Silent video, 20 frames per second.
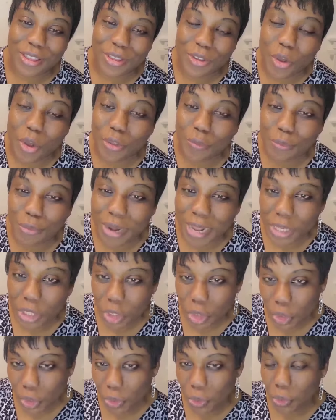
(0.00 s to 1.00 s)
God
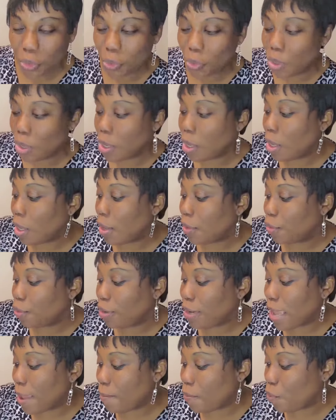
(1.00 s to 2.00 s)
bless you.
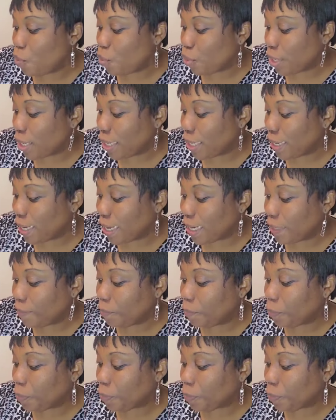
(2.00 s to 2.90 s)
Today I'm looking at